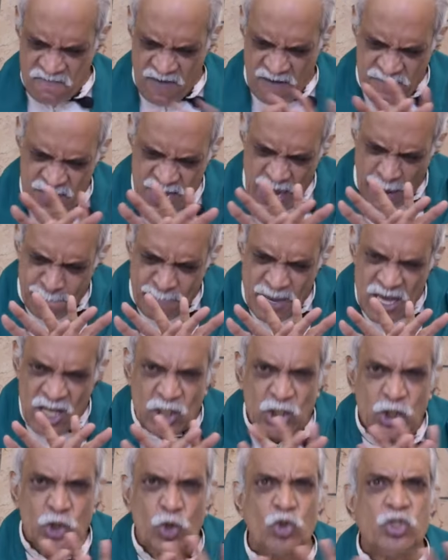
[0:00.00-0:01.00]
when we are being
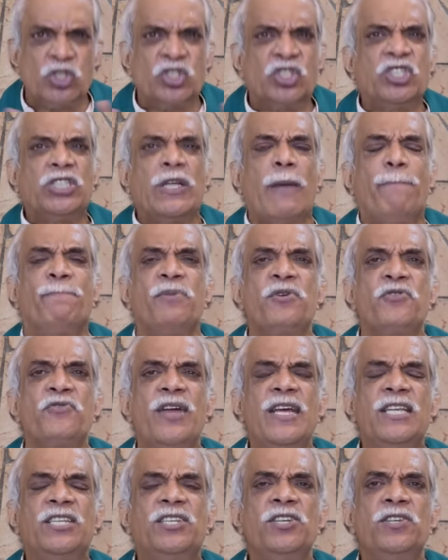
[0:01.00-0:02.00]
so
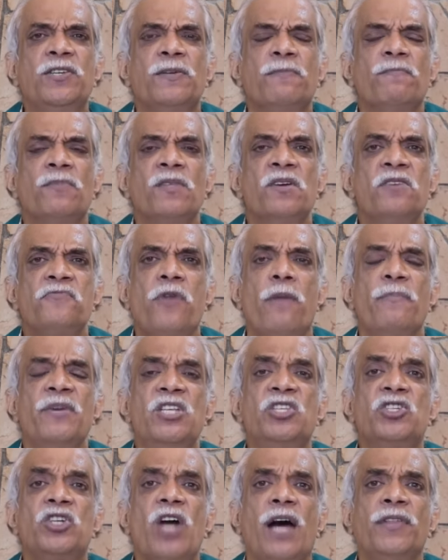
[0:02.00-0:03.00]
separated from
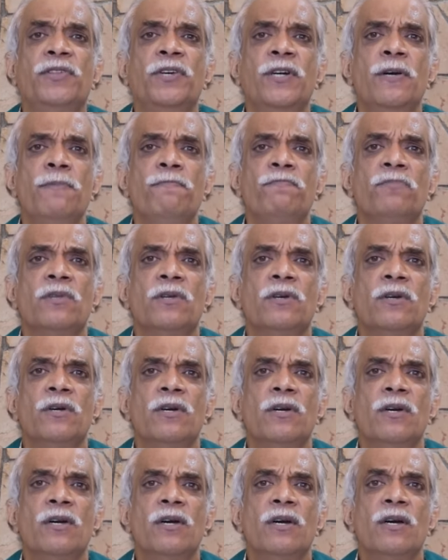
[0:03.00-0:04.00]
each other,
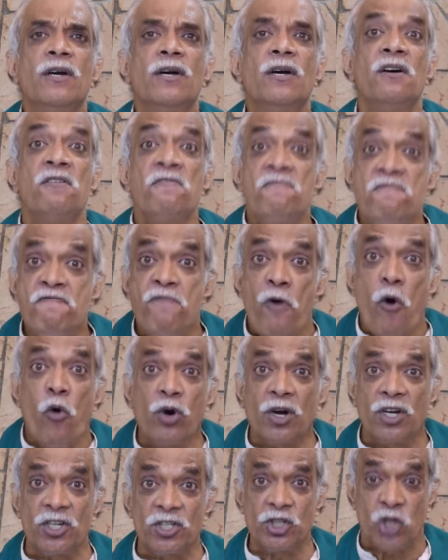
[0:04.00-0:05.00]

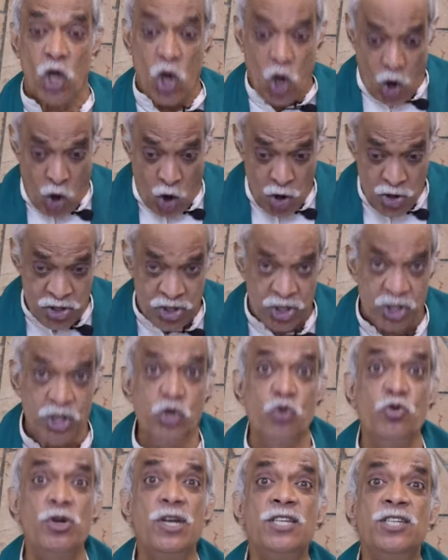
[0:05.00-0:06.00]
focus on
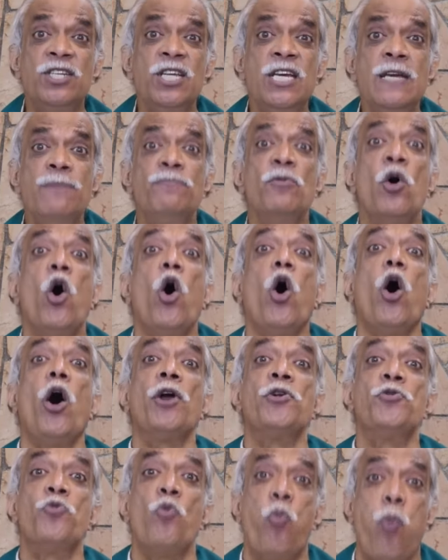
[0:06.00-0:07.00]
unity,
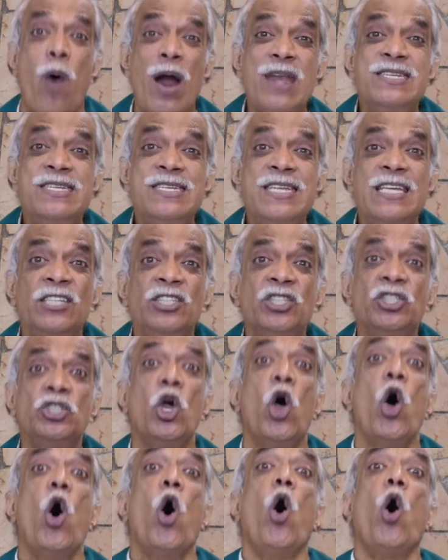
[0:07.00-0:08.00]
on
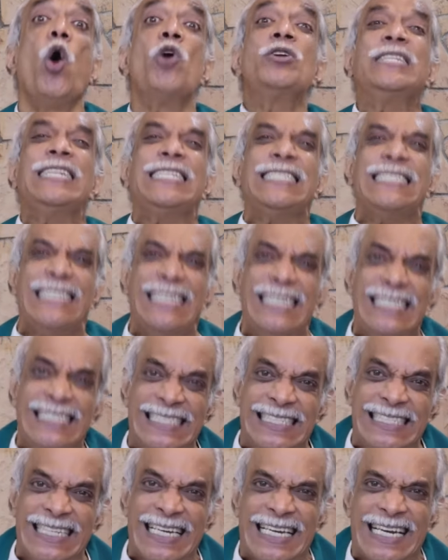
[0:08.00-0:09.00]
oneness, on
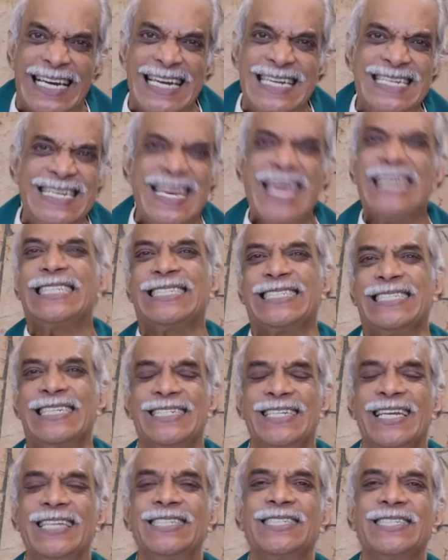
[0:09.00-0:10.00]

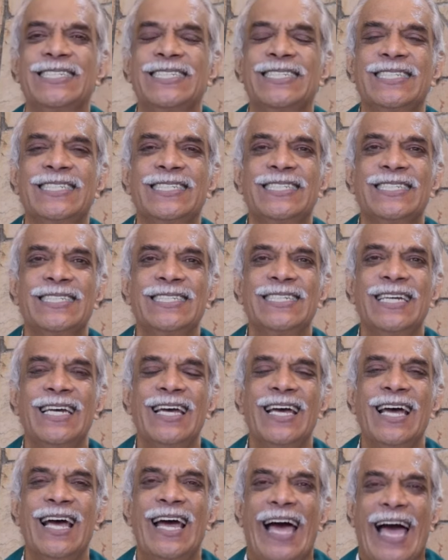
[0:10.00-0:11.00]
interconnectedness,
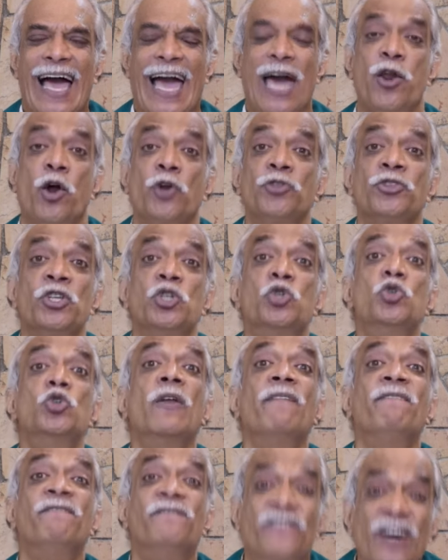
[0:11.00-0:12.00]
and on the
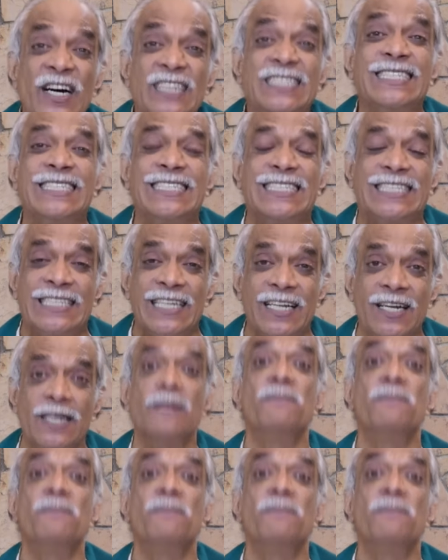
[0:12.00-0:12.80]
universal